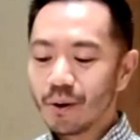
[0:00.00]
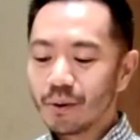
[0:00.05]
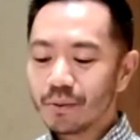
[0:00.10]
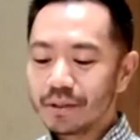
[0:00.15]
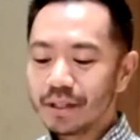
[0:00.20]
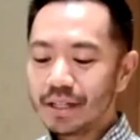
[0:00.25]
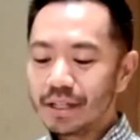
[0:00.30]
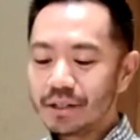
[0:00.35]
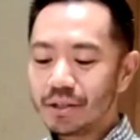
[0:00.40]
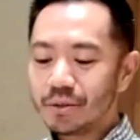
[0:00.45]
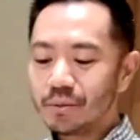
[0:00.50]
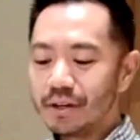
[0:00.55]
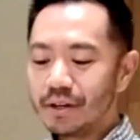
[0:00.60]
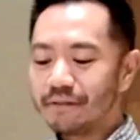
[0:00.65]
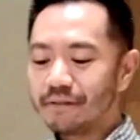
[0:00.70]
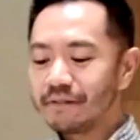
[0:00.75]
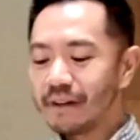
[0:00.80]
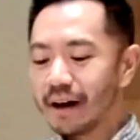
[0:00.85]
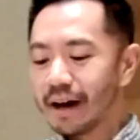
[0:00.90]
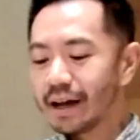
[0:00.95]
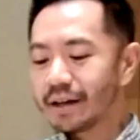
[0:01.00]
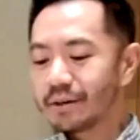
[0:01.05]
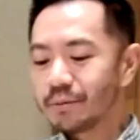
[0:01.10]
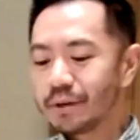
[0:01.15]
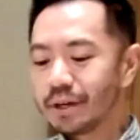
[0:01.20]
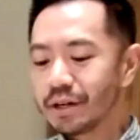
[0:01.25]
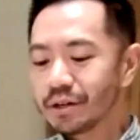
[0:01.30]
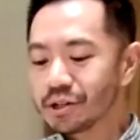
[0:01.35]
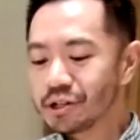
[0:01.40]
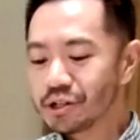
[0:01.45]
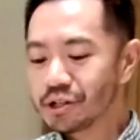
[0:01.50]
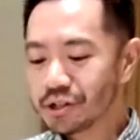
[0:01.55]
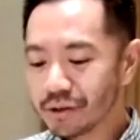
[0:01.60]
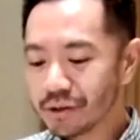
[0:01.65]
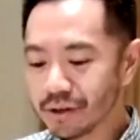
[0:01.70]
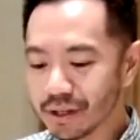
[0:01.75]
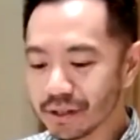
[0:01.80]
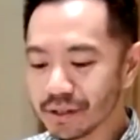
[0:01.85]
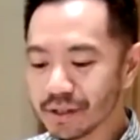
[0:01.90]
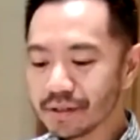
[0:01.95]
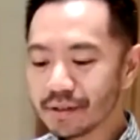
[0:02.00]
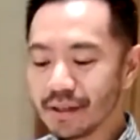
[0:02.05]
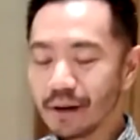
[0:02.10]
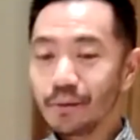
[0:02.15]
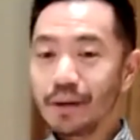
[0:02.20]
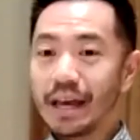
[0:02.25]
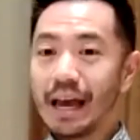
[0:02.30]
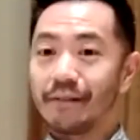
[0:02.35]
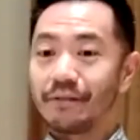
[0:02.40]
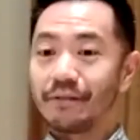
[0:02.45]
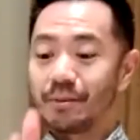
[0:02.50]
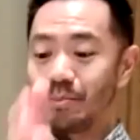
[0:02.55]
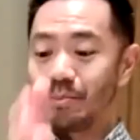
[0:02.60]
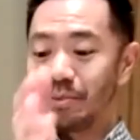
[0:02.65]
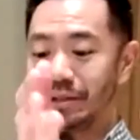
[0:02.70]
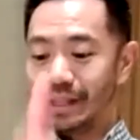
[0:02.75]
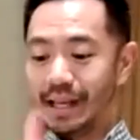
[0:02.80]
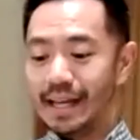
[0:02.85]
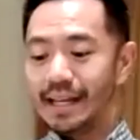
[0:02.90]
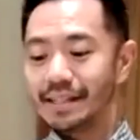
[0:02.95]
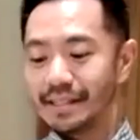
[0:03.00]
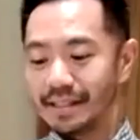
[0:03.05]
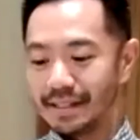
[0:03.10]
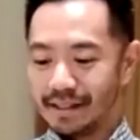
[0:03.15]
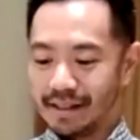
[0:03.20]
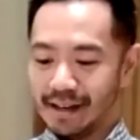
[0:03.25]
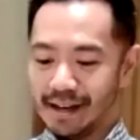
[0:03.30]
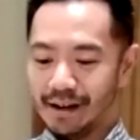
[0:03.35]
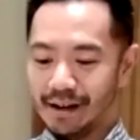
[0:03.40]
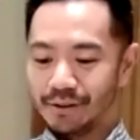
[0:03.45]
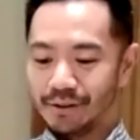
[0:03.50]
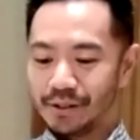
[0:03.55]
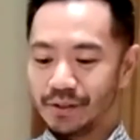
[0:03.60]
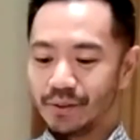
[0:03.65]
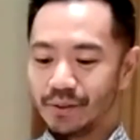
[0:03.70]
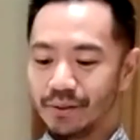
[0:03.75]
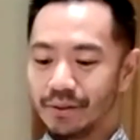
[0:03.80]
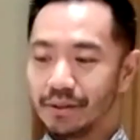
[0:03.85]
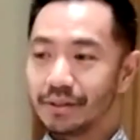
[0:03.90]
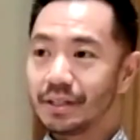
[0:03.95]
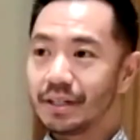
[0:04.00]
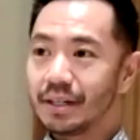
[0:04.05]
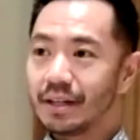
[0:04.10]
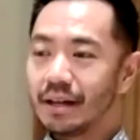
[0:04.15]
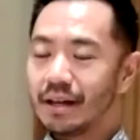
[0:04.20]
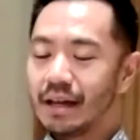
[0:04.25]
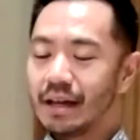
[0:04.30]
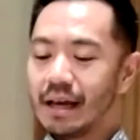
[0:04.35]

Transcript: only do we find reassurance that we have a place in the household,